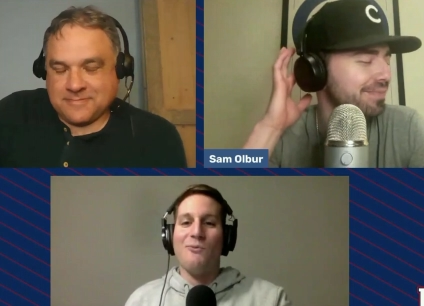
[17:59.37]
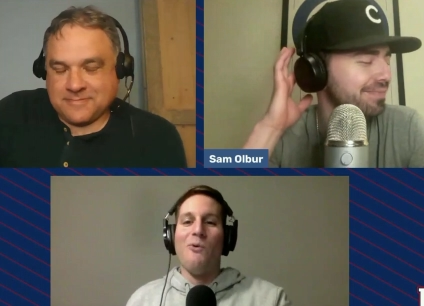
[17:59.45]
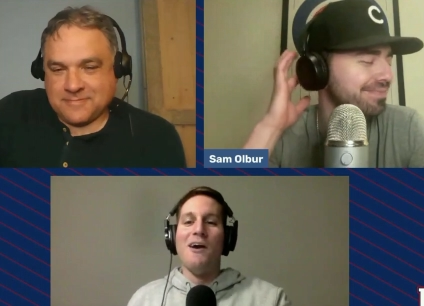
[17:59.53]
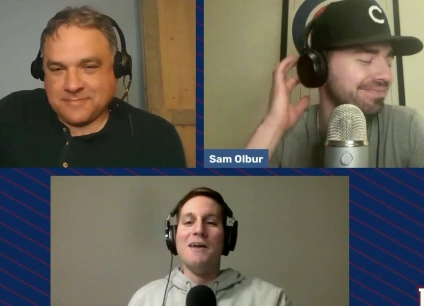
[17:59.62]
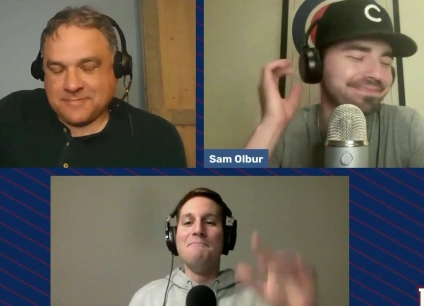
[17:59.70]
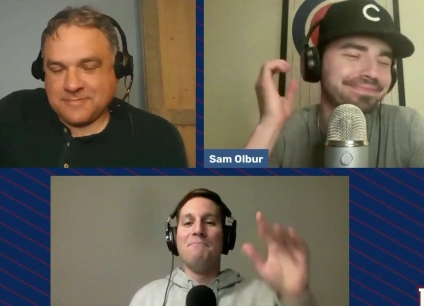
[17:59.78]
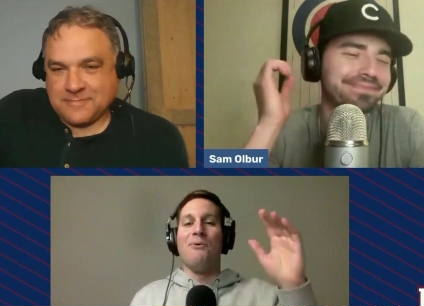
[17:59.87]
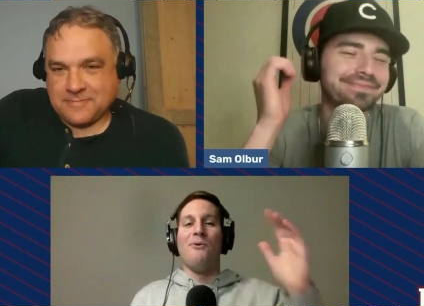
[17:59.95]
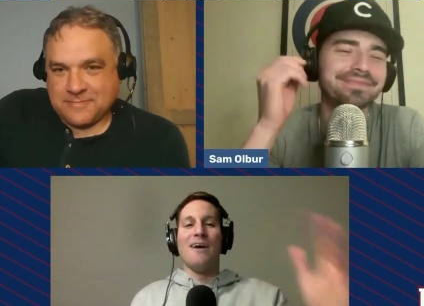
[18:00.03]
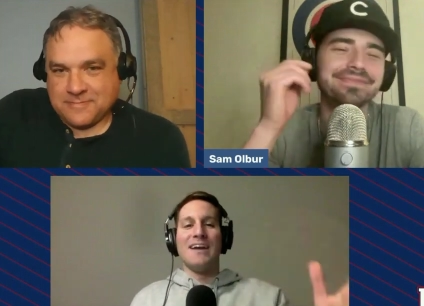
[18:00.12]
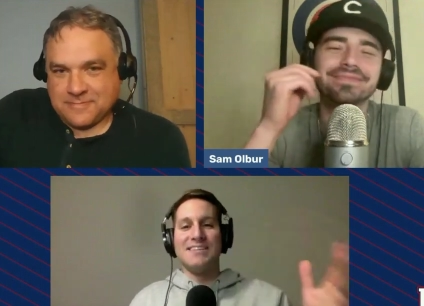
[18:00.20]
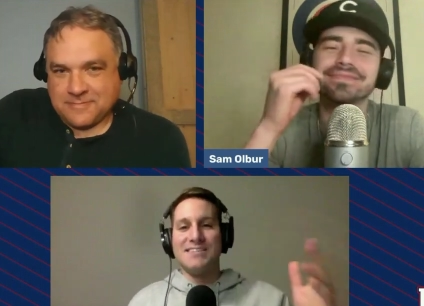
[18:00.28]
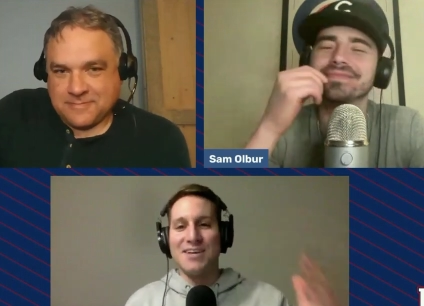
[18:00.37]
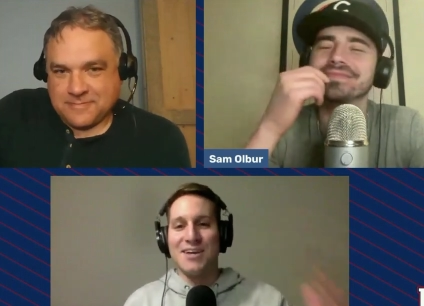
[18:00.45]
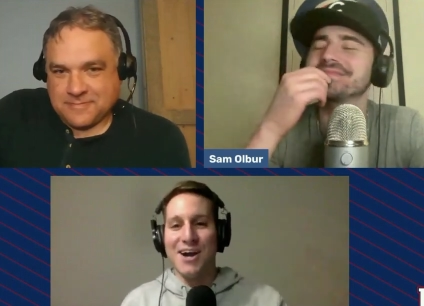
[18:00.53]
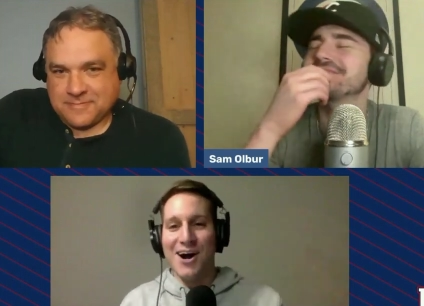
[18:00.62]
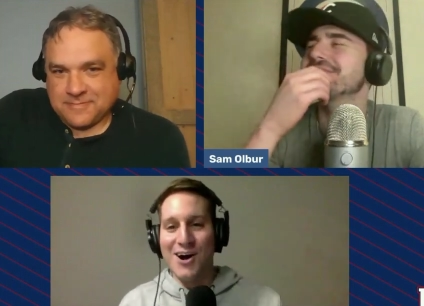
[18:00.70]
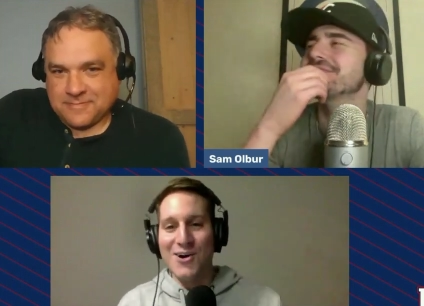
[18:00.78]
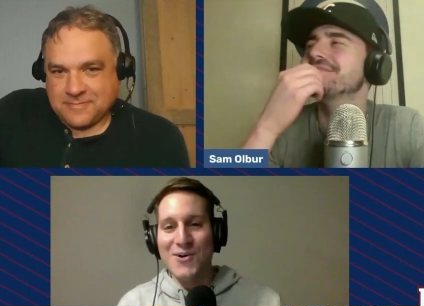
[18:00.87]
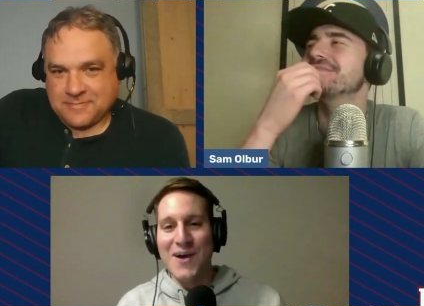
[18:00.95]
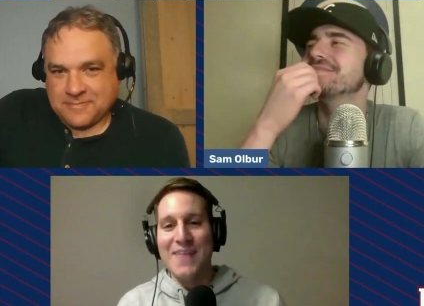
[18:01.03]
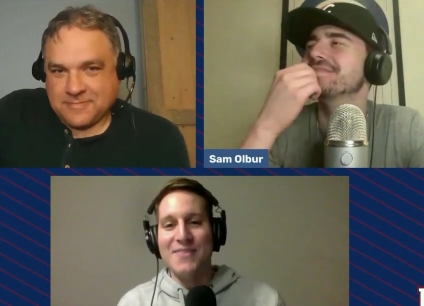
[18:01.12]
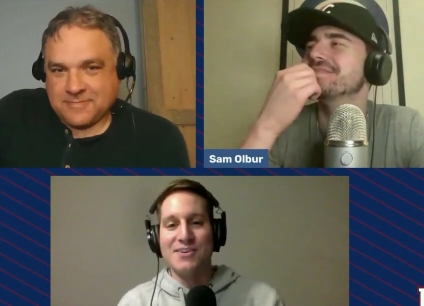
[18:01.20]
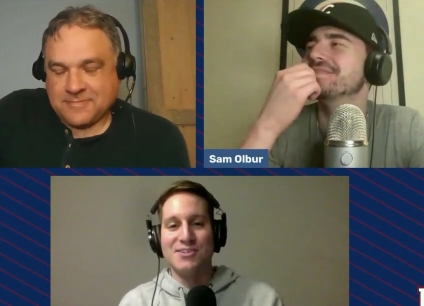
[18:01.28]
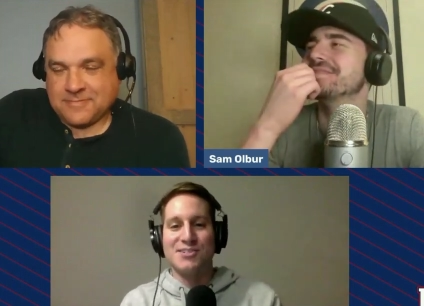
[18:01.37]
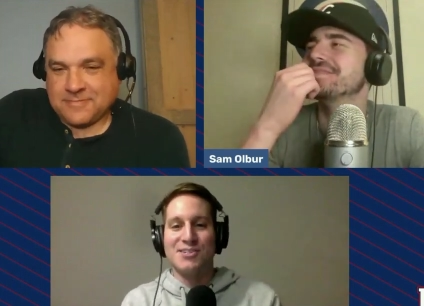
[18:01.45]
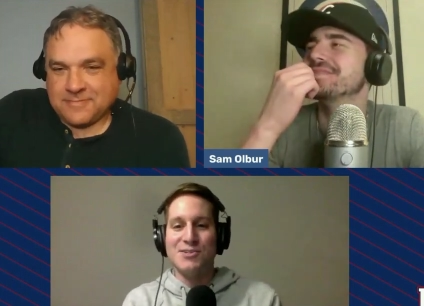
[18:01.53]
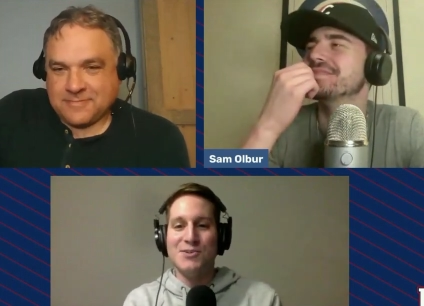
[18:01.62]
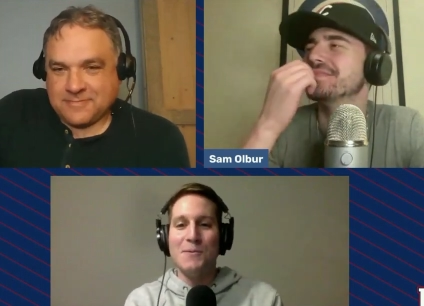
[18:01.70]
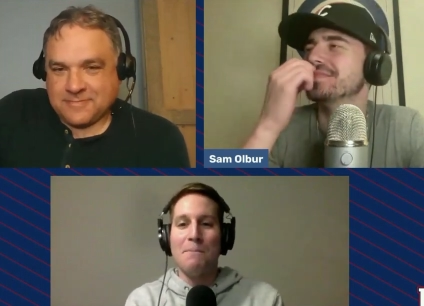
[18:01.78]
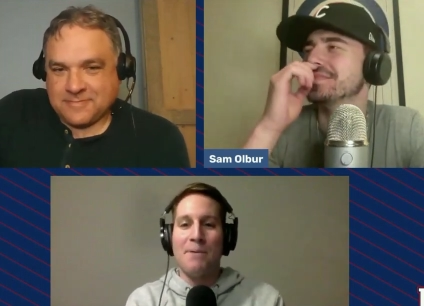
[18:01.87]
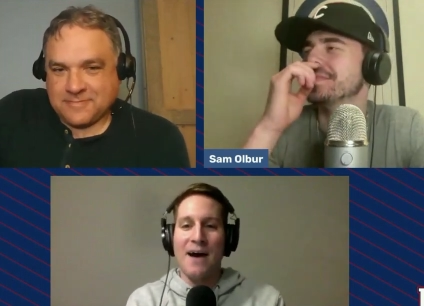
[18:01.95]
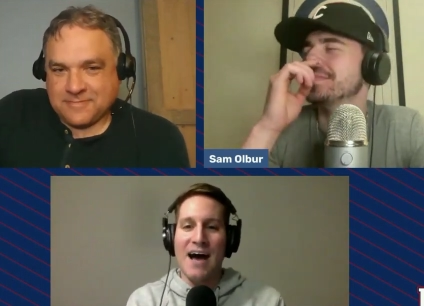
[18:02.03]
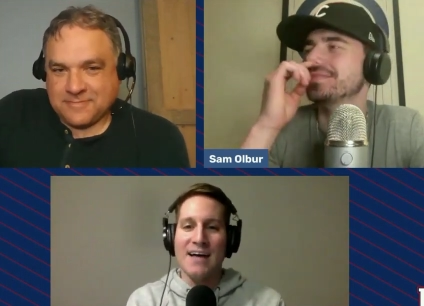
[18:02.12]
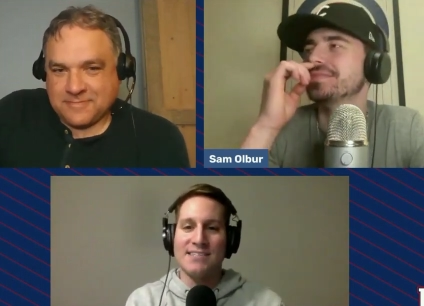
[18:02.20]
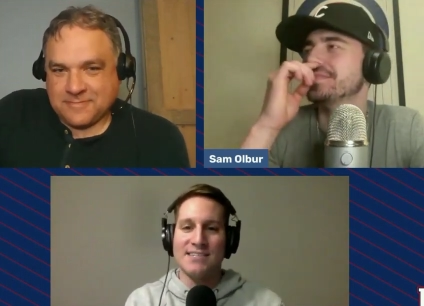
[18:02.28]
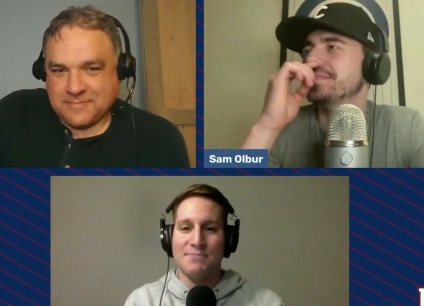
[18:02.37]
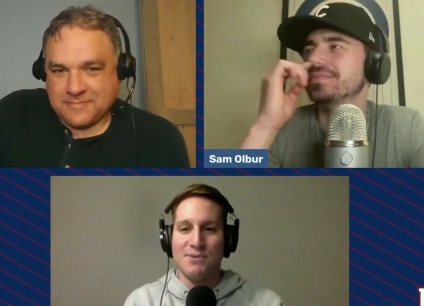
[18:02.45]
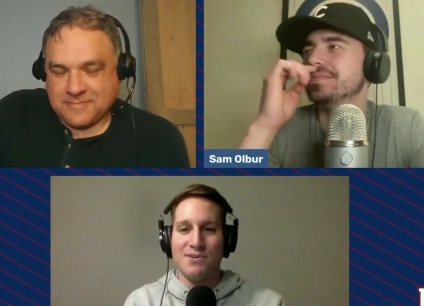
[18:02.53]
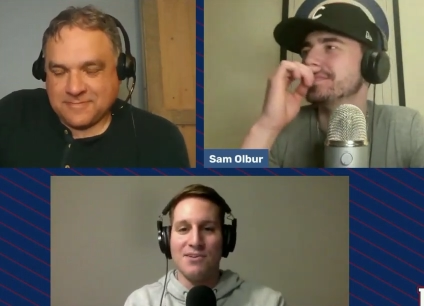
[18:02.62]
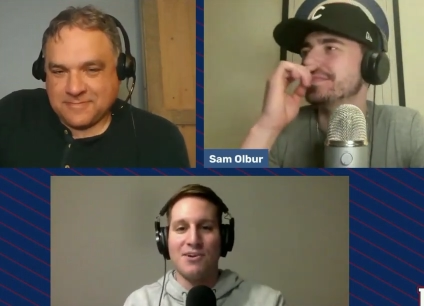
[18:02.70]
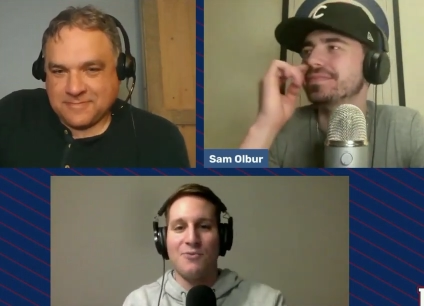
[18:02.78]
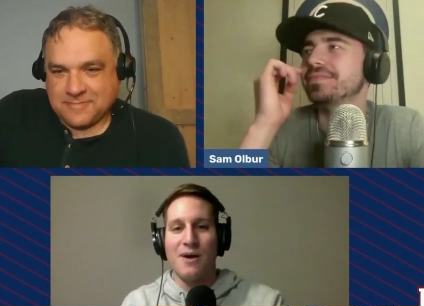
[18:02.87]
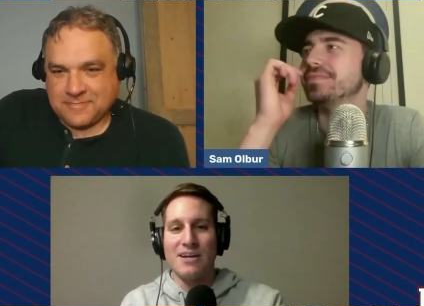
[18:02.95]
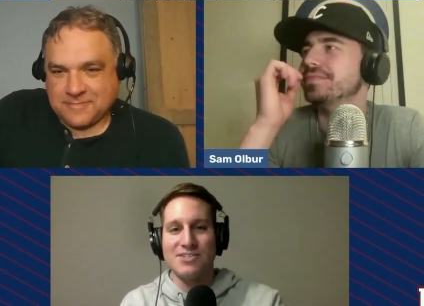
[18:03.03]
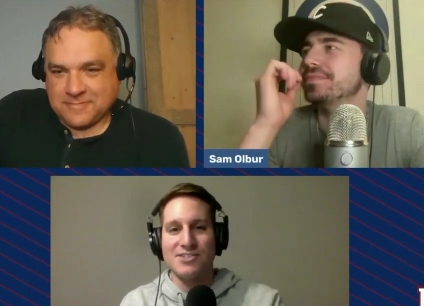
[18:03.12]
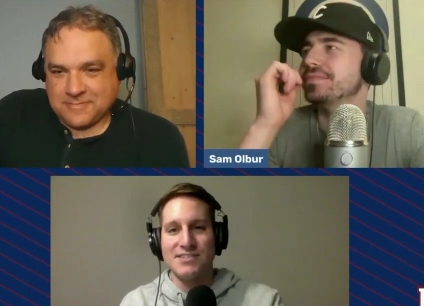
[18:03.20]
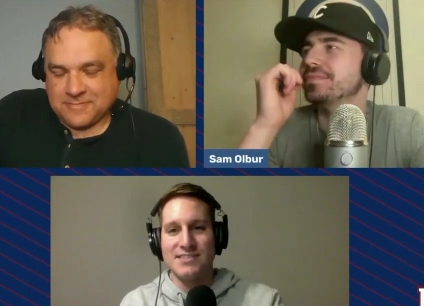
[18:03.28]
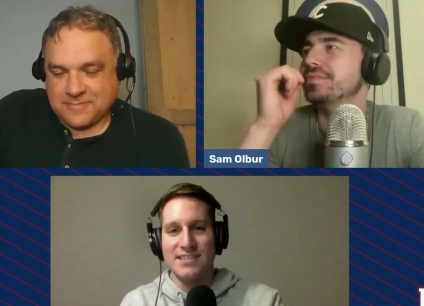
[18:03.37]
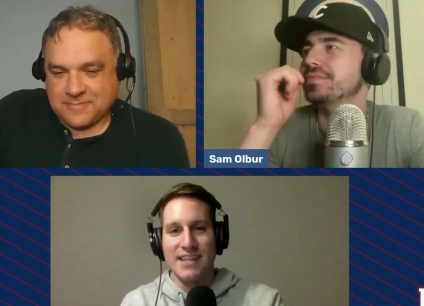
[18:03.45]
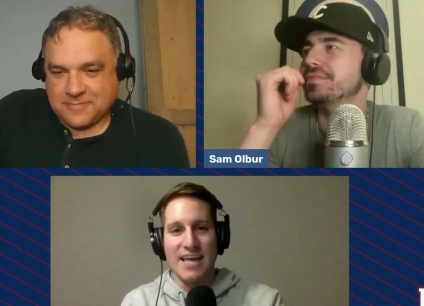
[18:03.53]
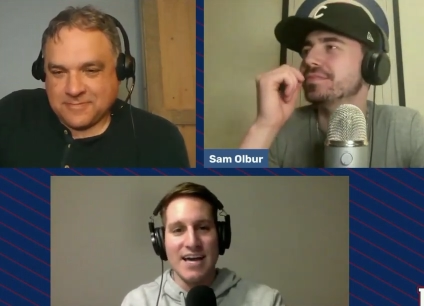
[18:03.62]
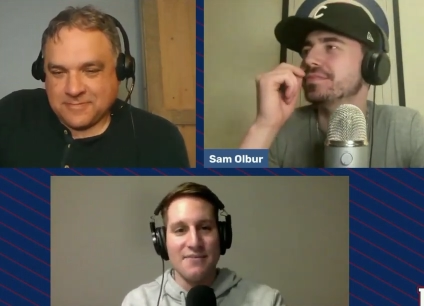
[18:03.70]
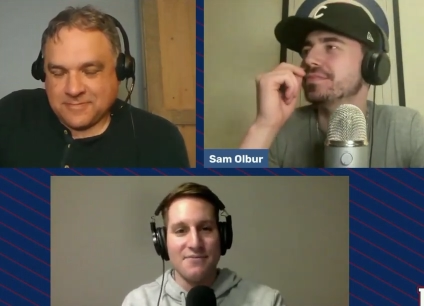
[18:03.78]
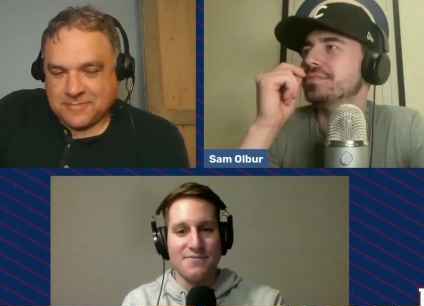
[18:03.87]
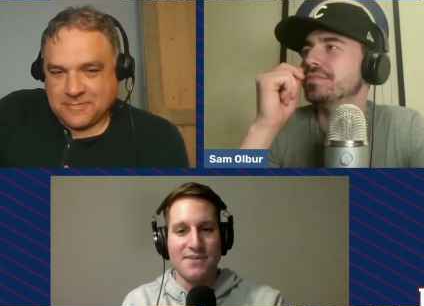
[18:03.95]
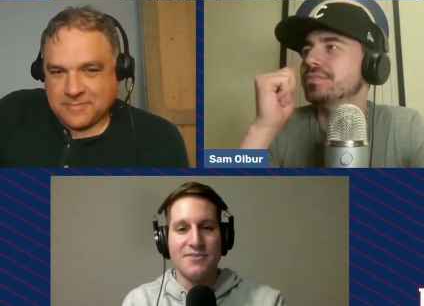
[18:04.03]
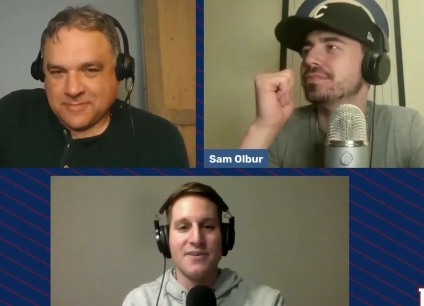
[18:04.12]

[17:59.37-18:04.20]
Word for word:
Speaker 1: One point to go, and there's two possible questions left.